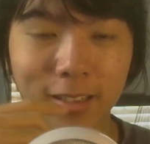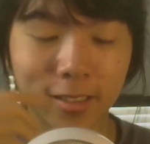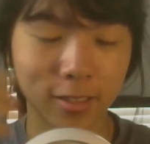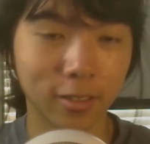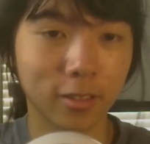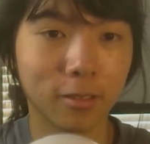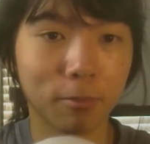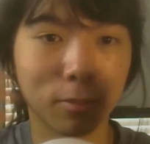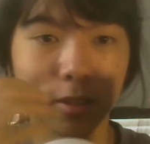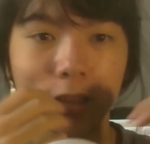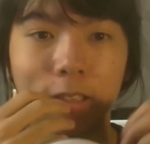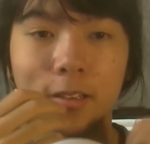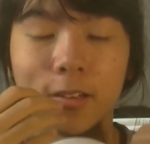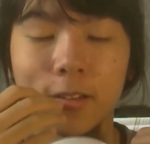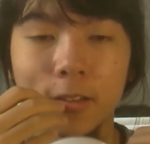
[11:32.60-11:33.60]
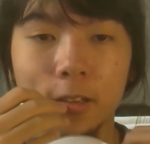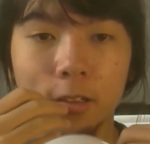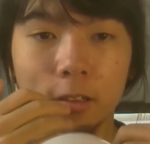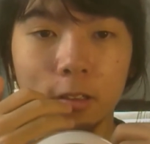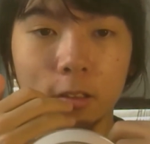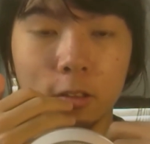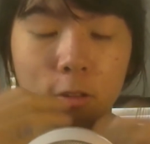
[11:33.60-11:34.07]
gonna be
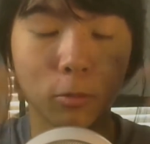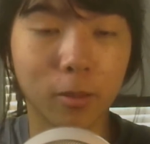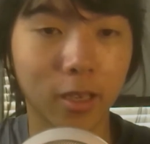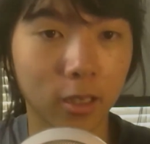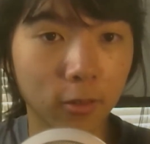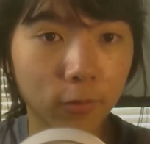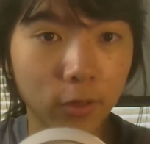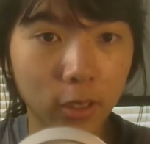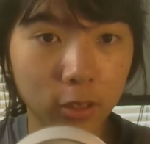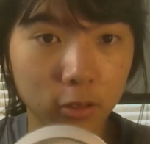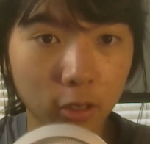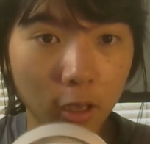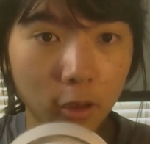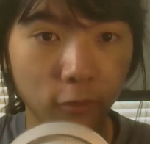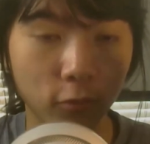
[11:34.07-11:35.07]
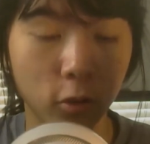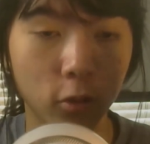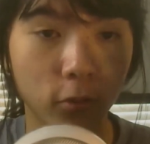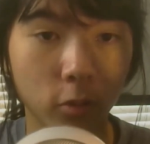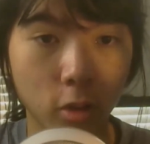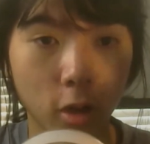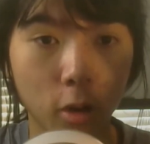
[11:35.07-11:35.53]
doing anything to
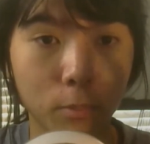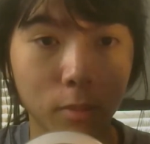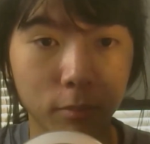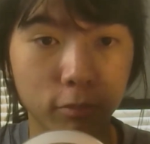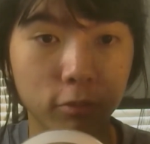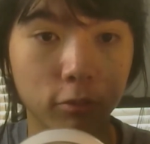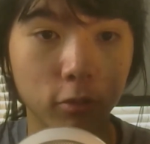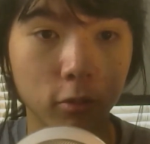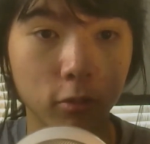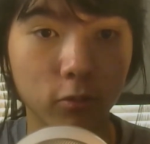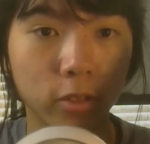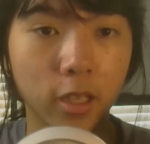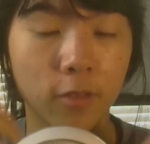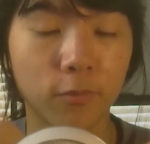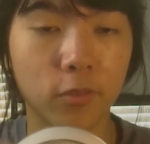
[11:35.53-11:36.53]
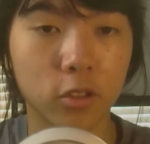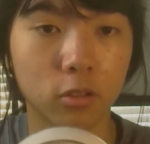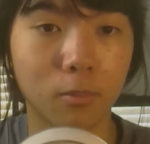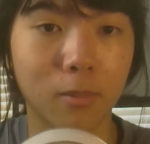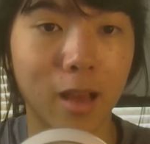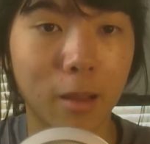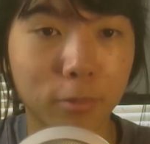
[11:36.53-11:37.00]
further help improve the official
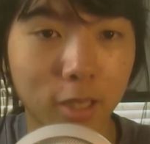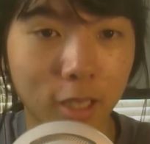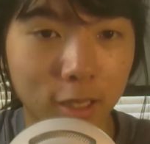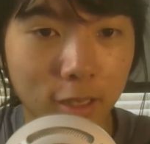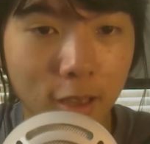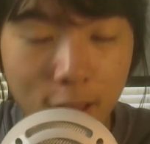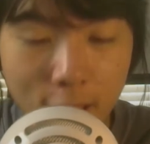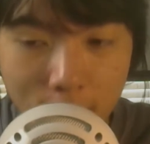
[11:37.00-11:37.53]
map, then